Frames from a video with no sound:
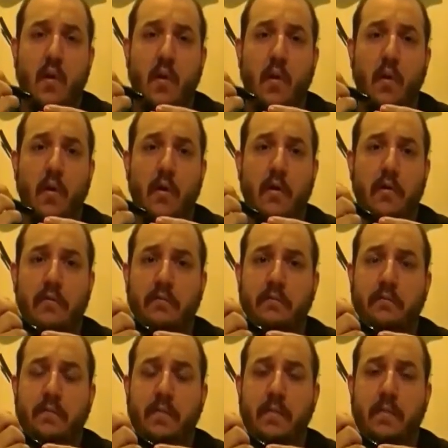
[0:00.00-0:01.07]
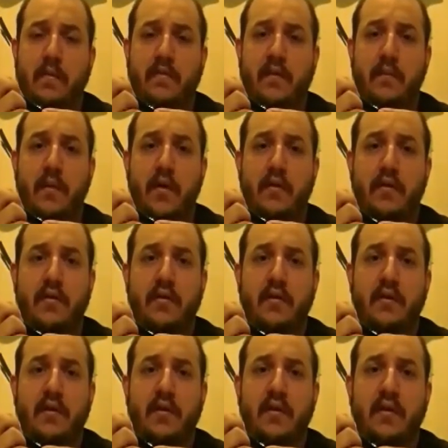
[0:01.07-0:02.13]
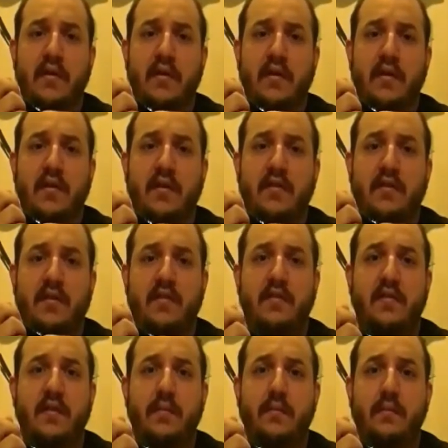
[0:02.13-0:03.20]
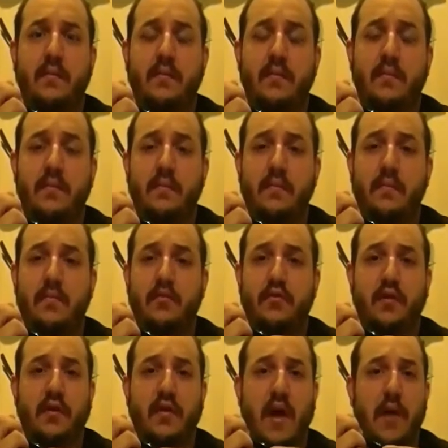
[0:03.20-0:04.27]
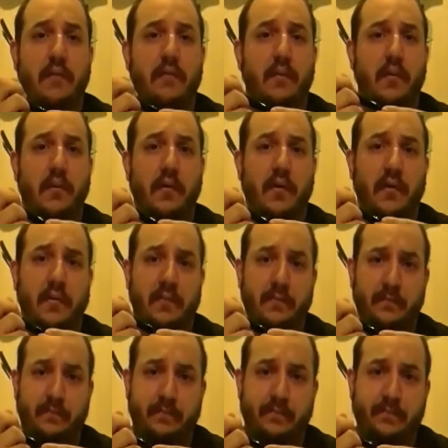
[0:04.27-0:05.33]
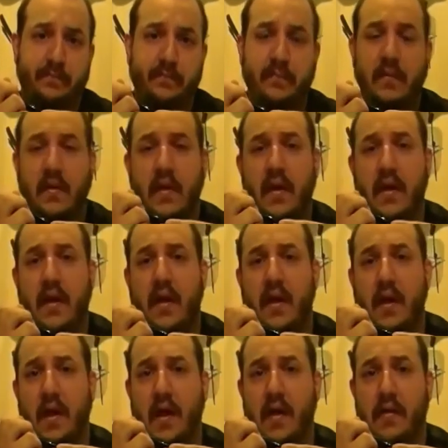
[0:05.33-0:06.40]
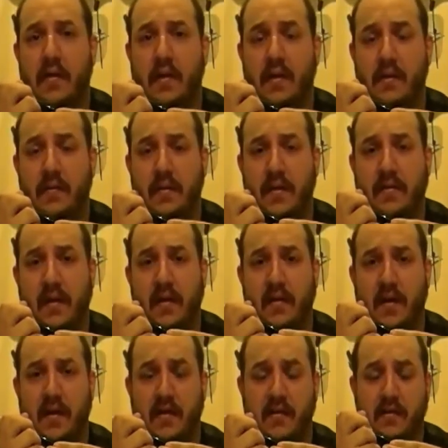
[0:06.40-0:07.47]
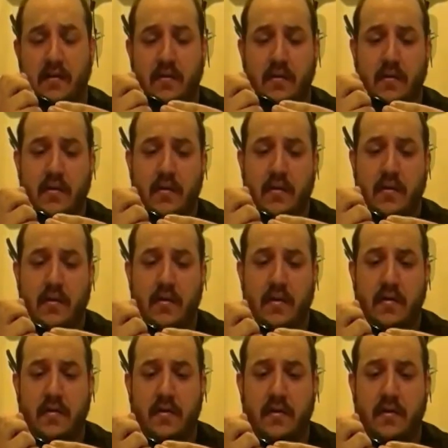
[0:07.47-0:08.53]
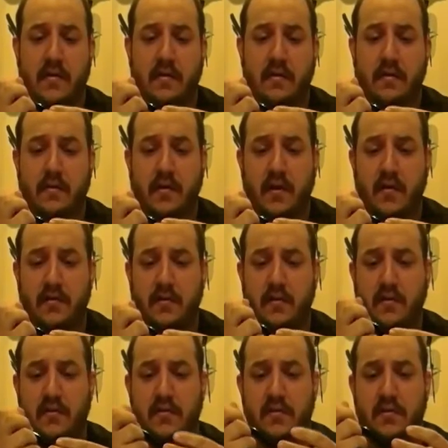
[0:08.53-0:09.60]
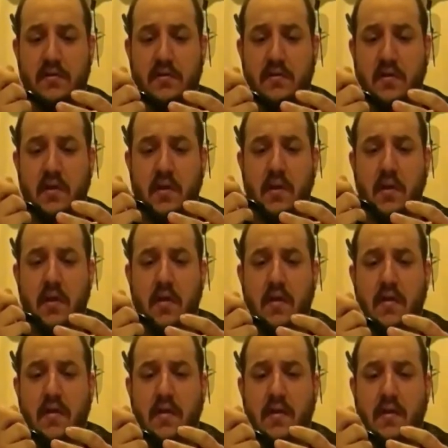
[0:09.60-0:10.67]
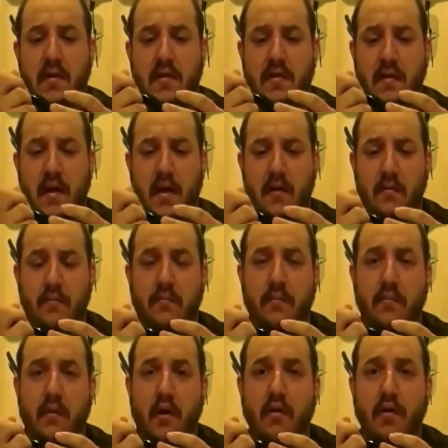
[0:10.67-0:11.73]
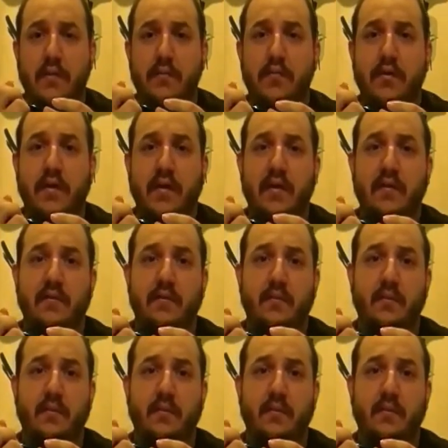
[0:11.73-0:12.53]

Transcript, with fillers: or some other system during time of war. And uh, that's outlined in the, the Constitution. Now, our liberty,